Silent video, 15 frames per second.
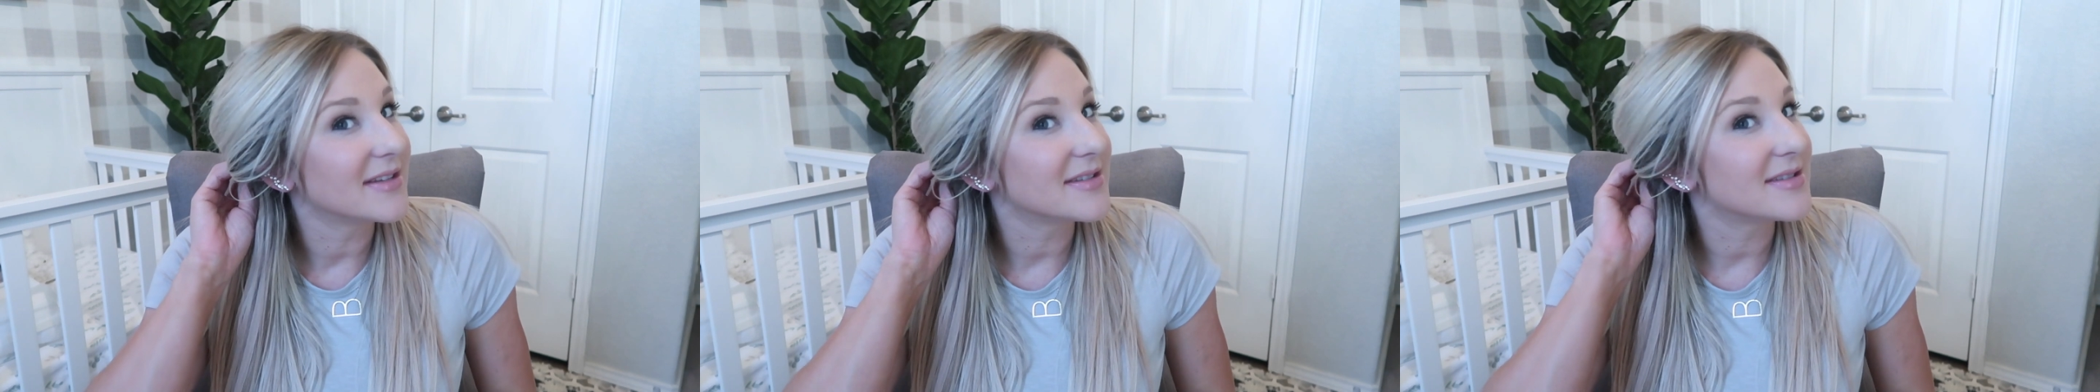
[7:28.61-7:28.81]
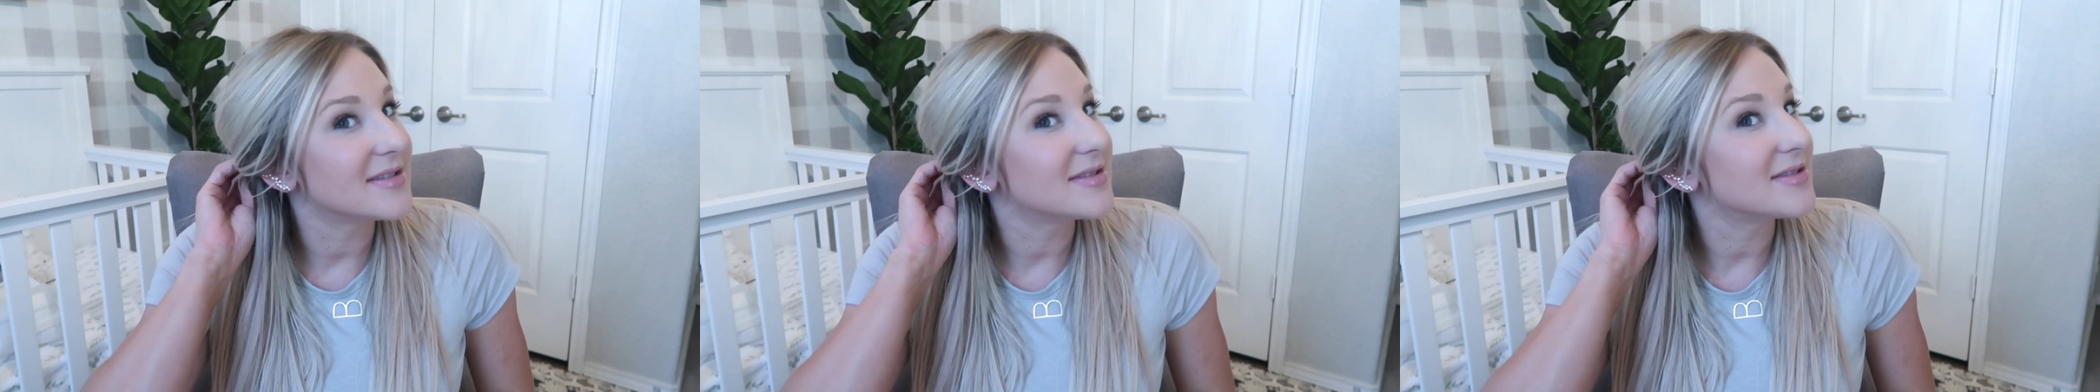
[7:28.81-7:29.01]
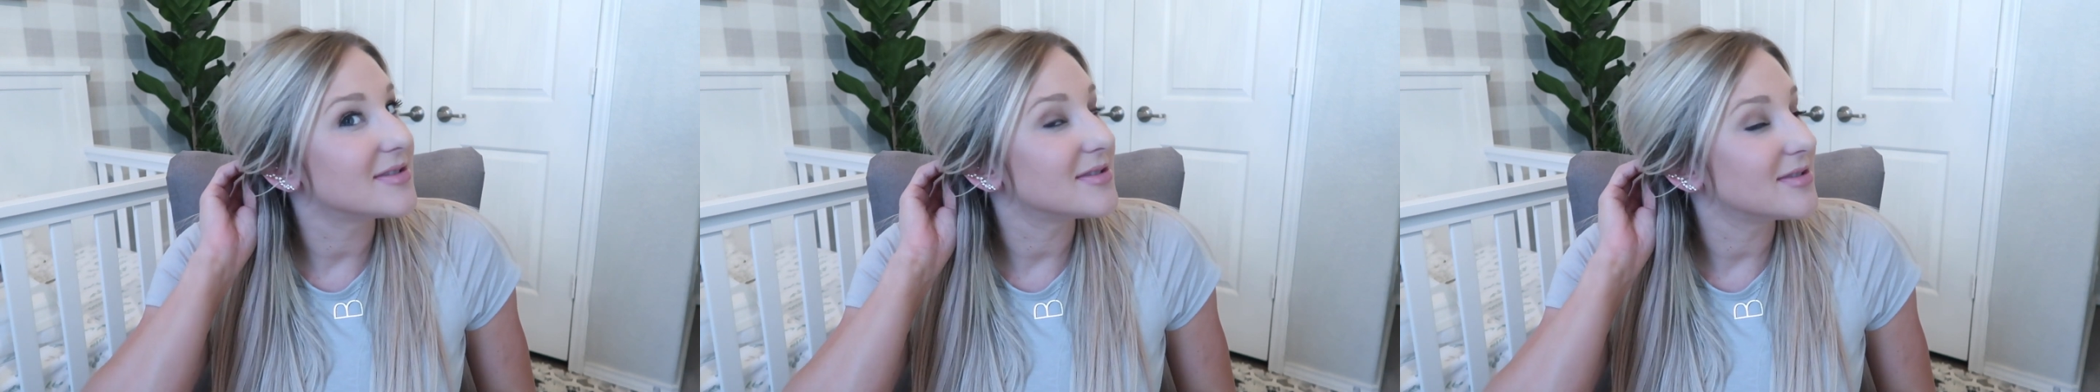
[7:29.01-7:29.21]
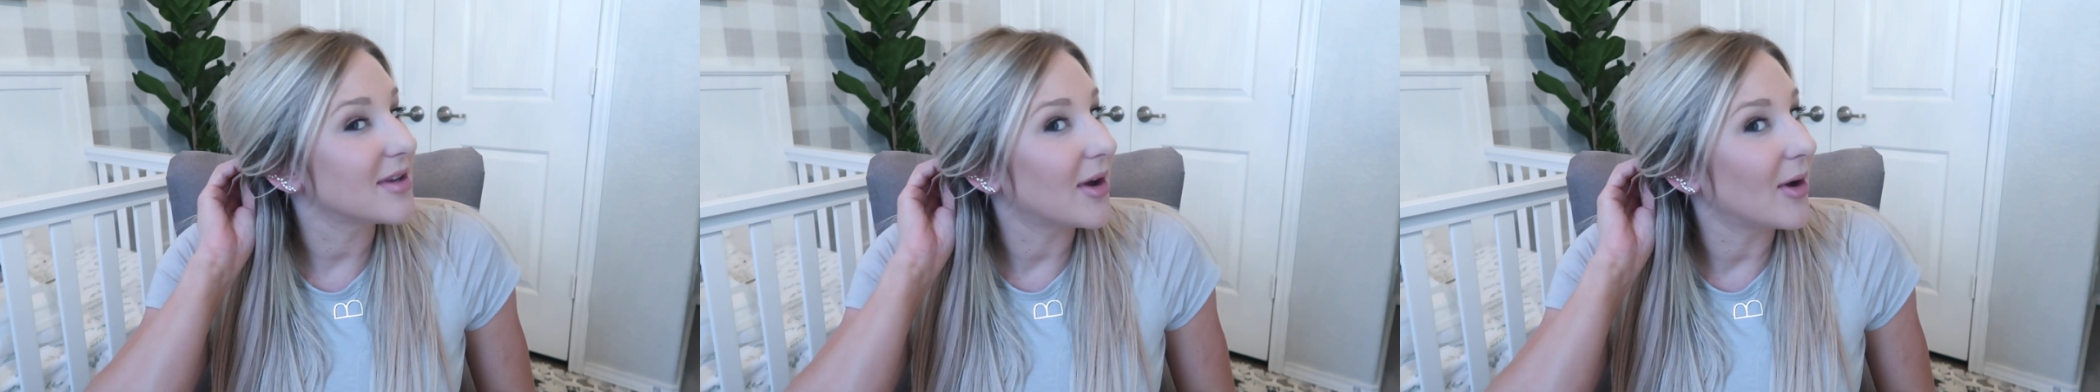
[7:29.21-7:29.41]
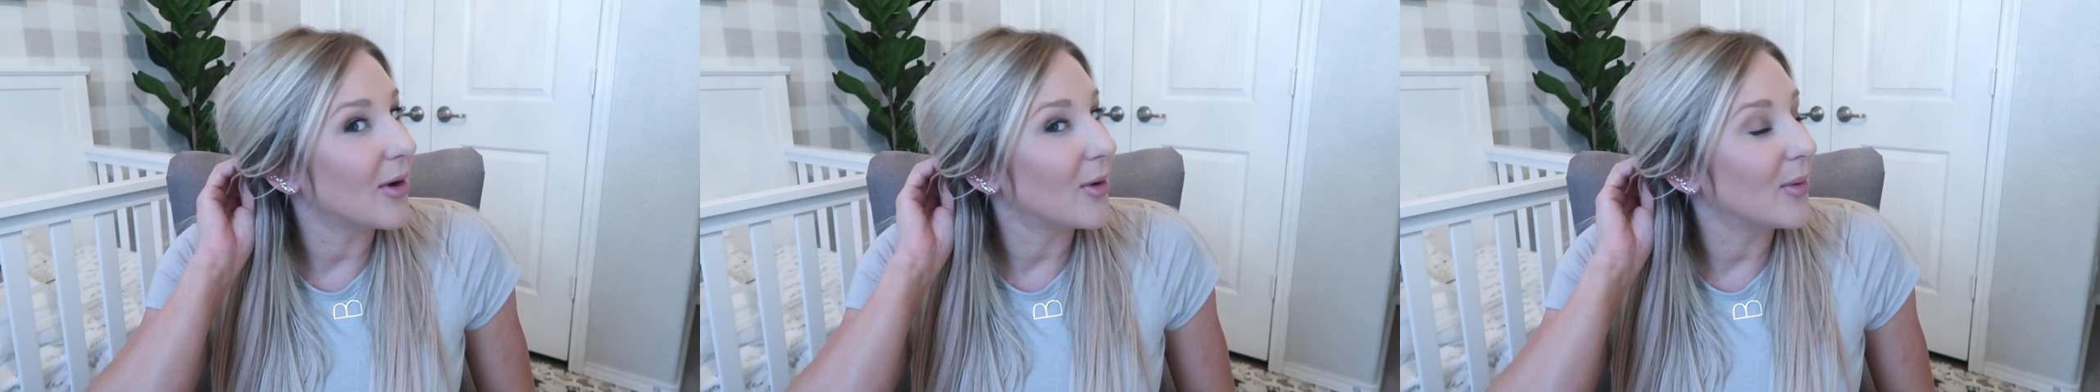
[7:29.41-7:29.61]

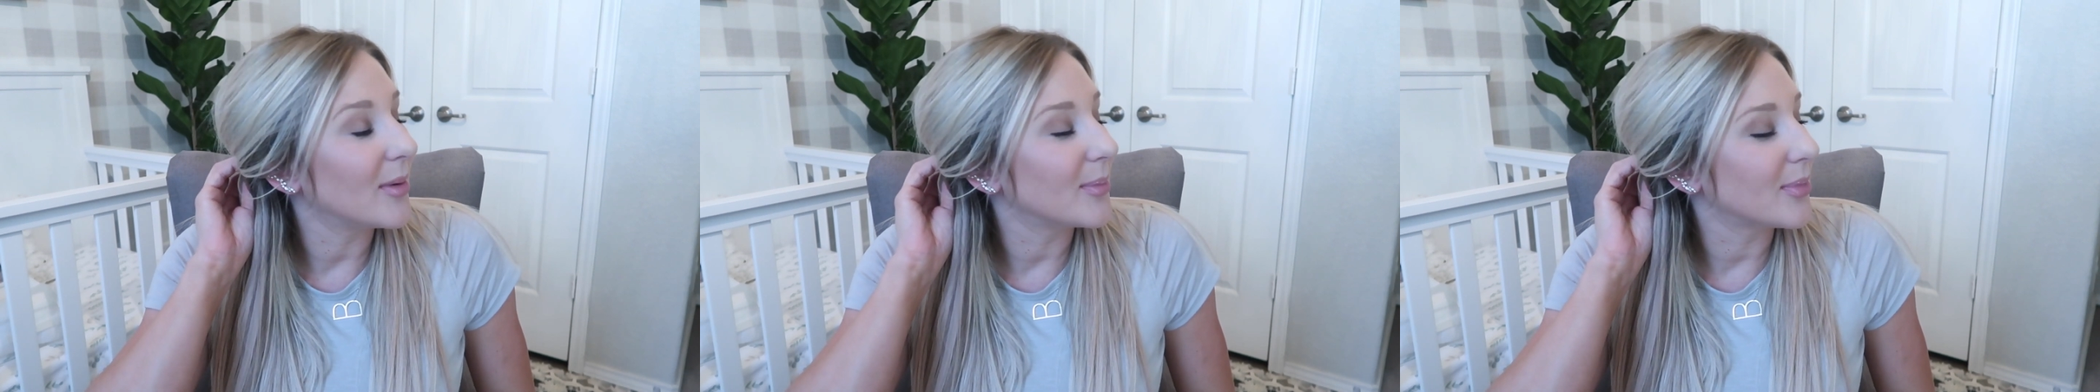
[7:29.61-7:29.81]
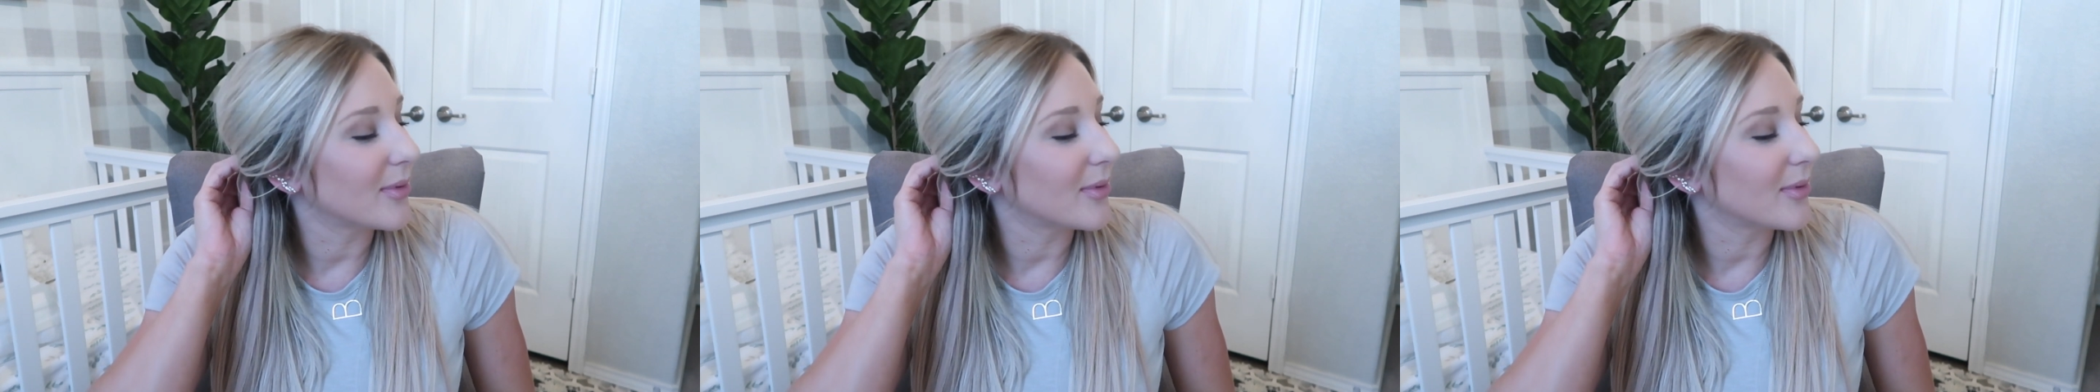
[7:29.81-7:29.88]
so